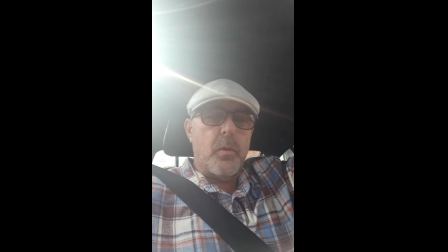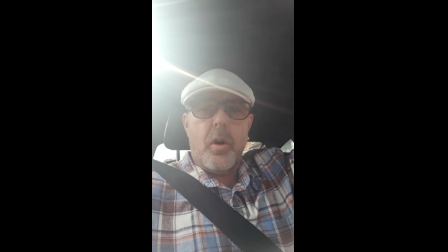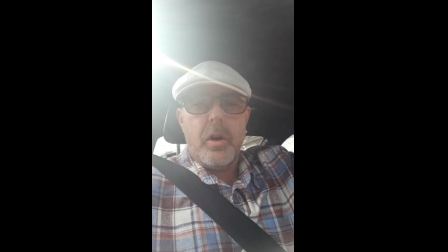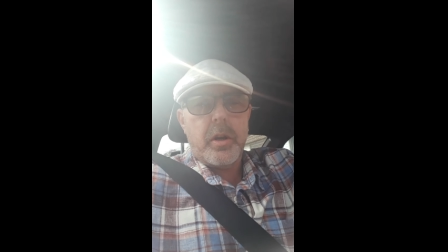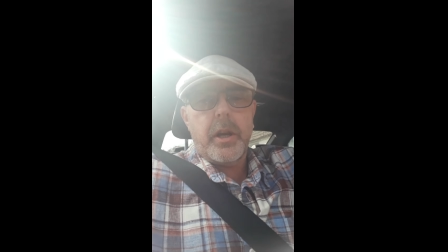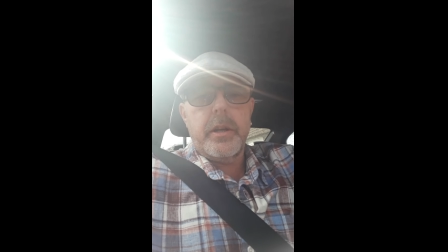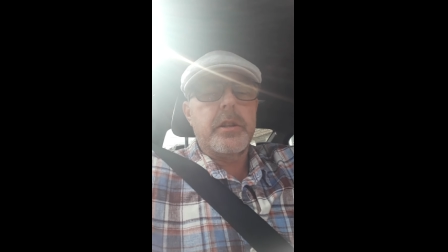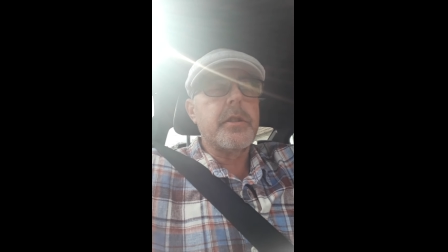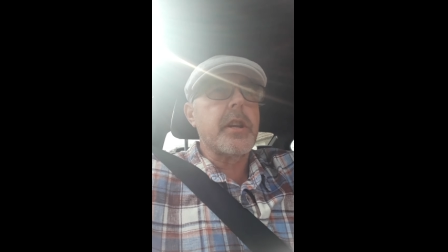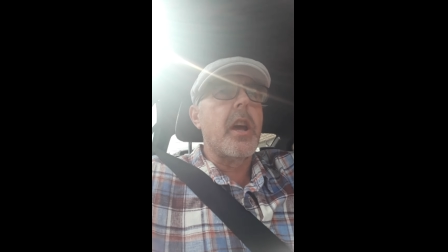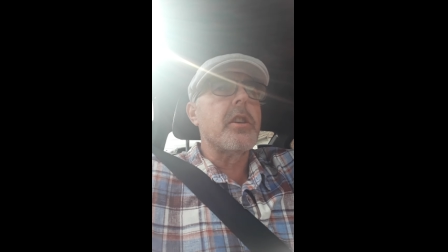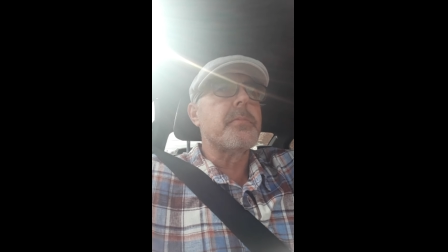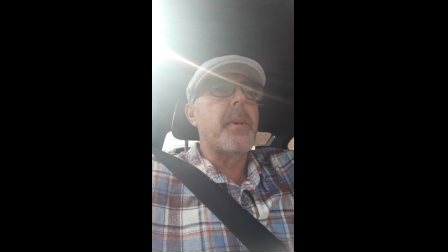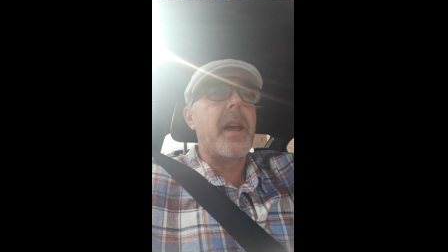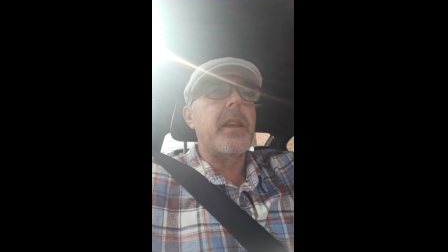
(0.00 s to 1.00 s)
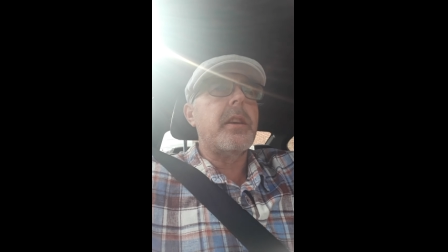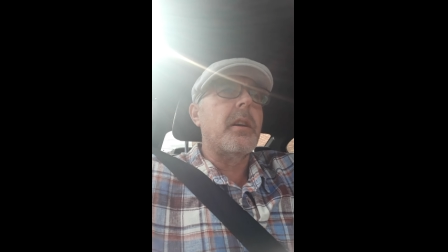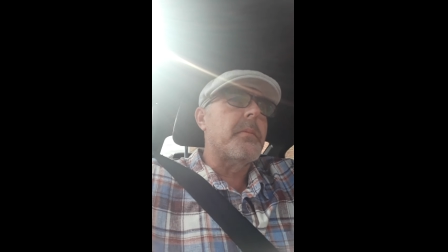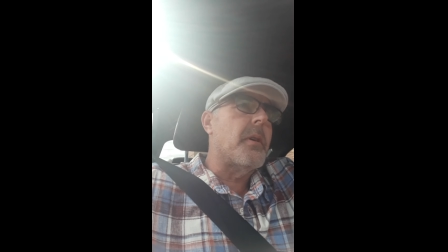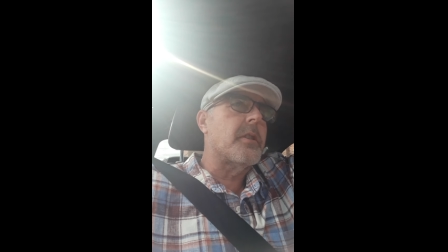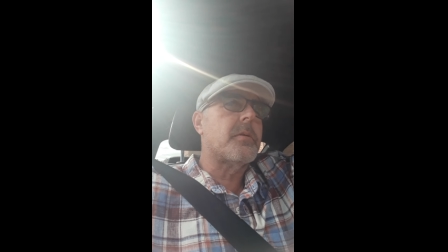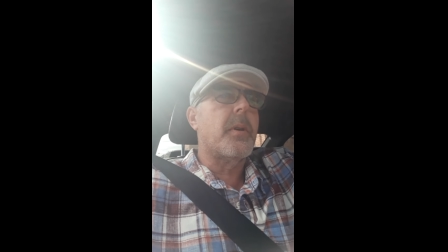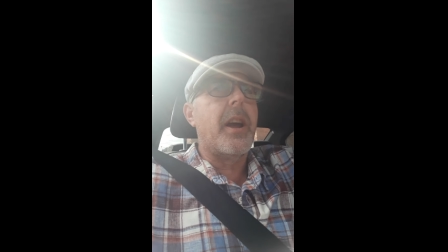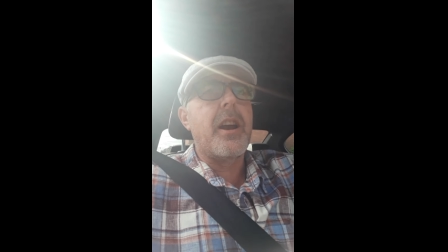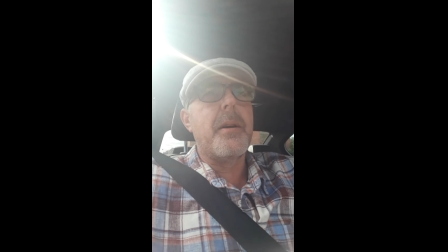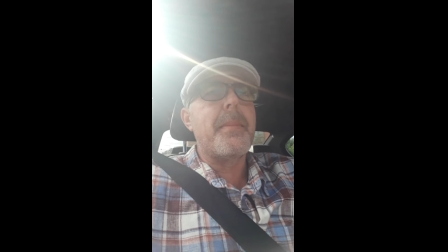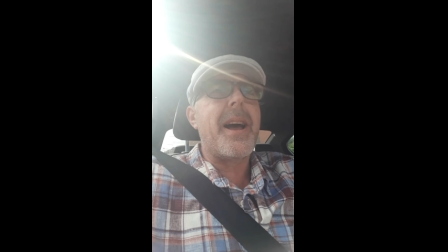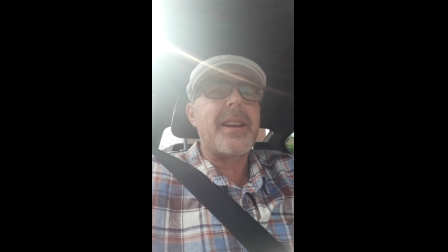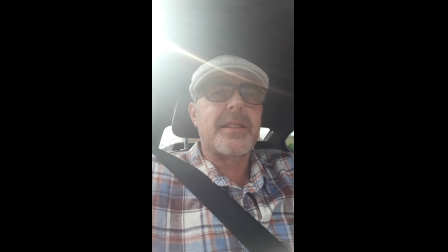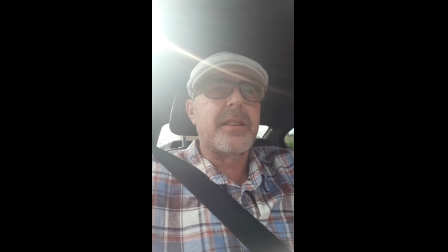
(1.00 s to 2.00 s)
walking. Excuse me, you must wear a
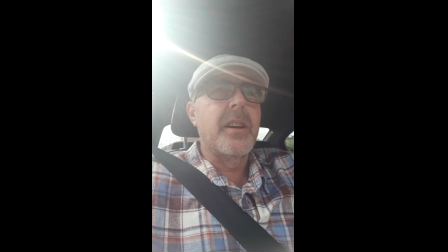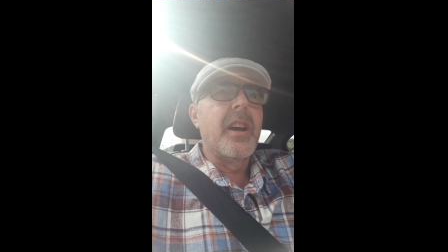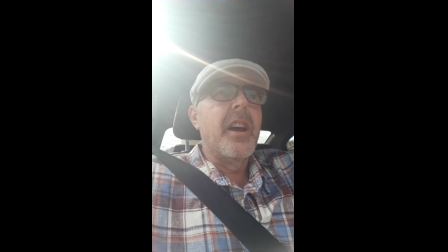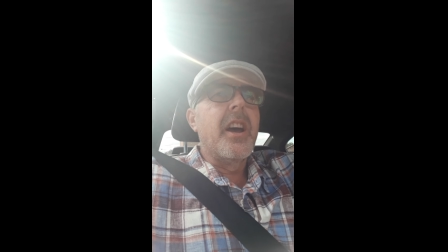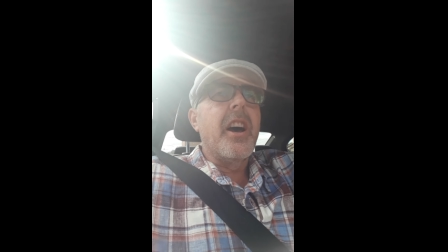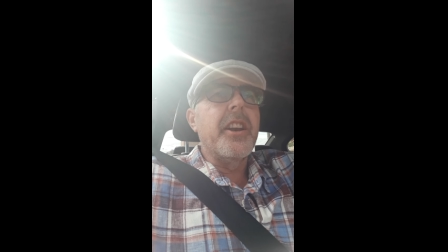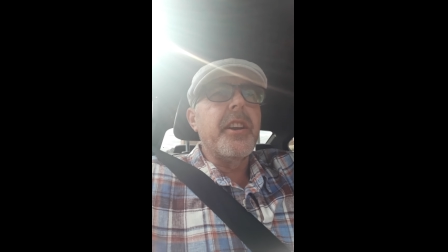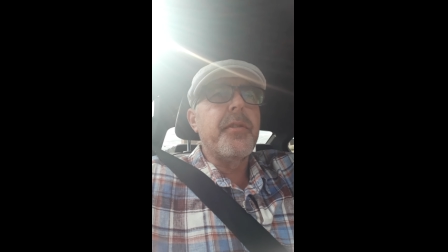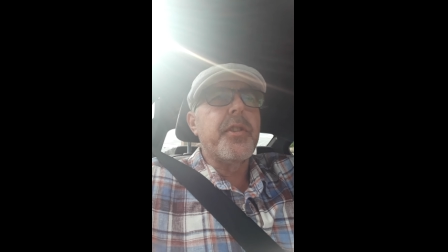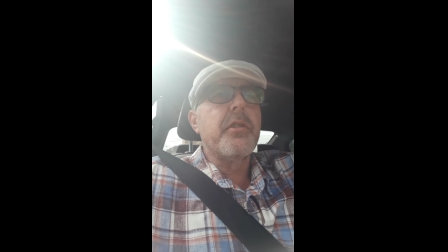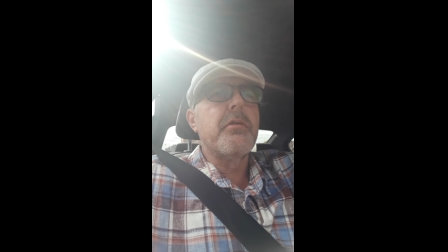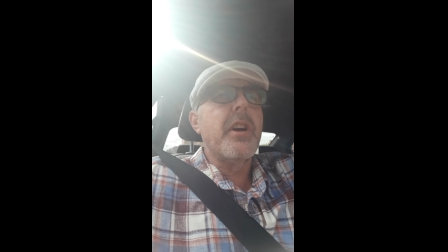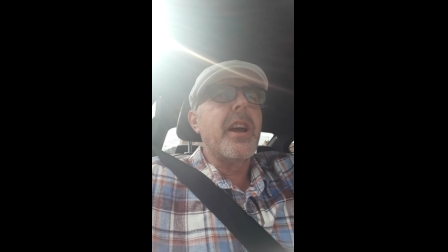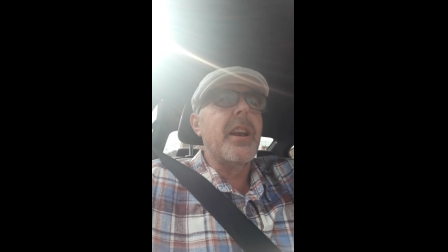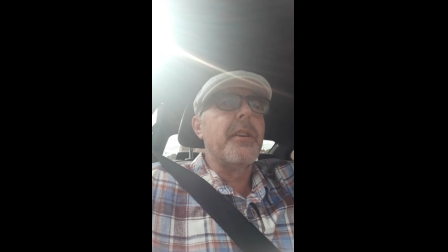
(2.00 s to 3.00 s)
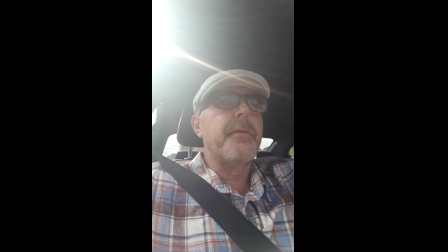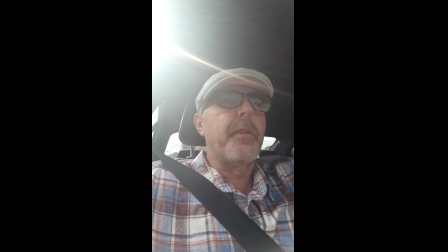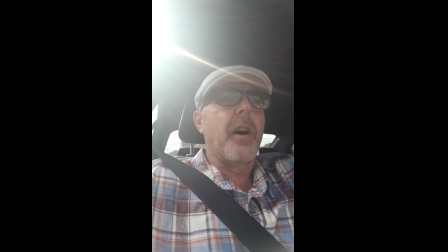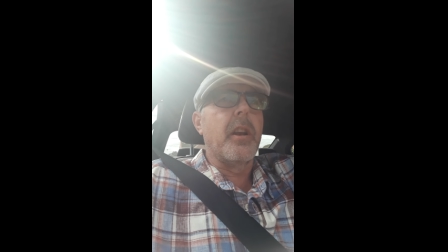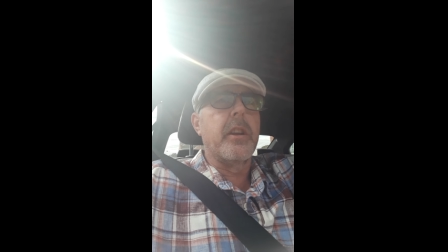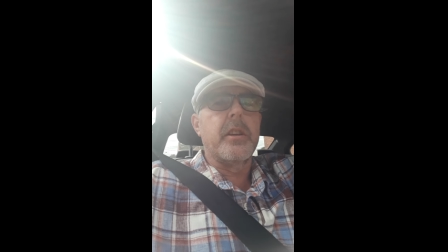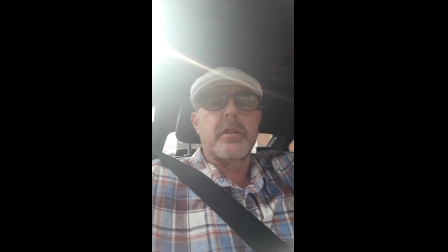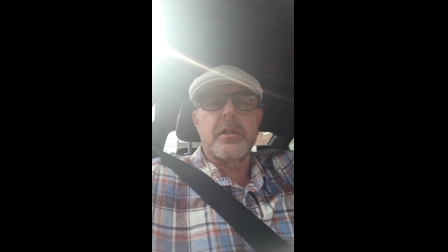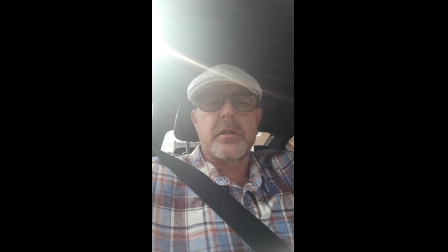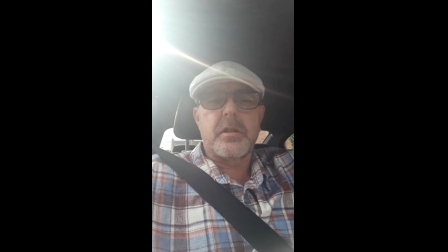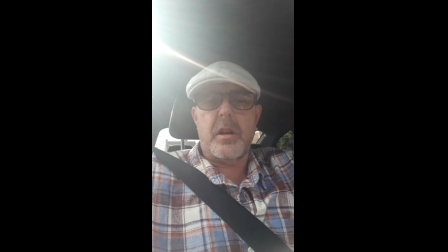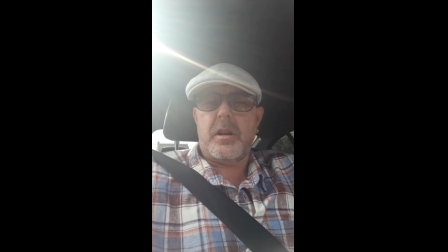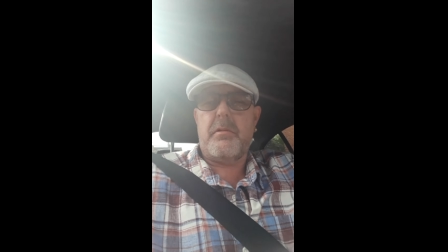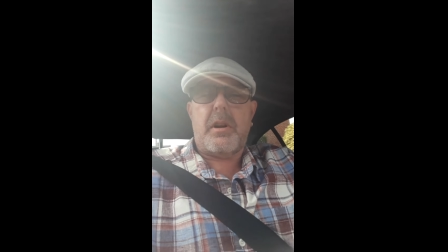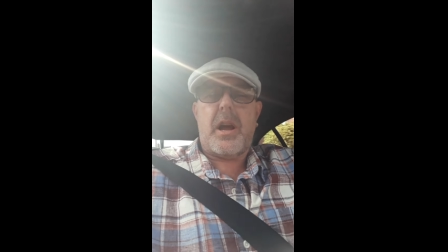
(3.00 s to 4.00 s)
mask. And if they really follow you, just
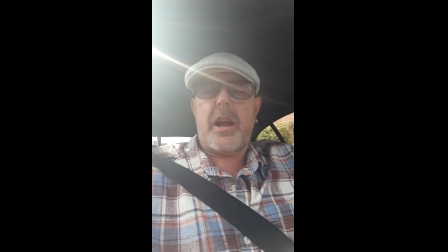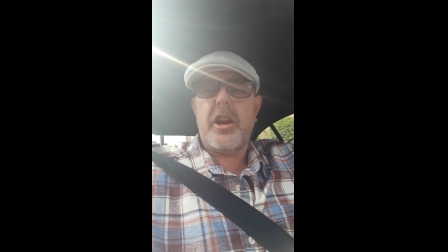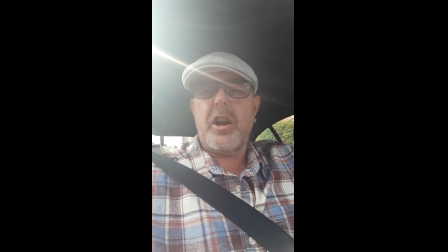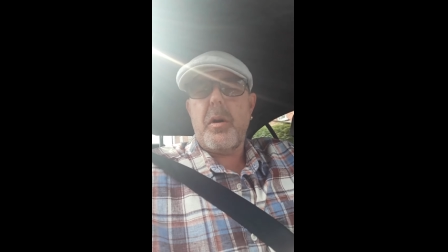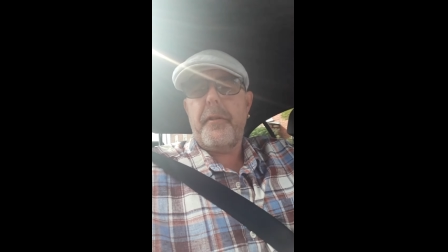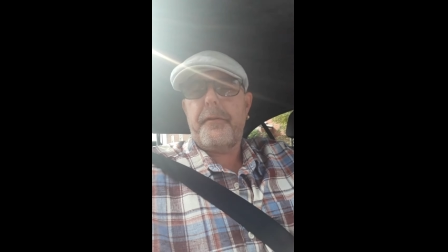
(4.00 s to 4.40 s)
turn around. You a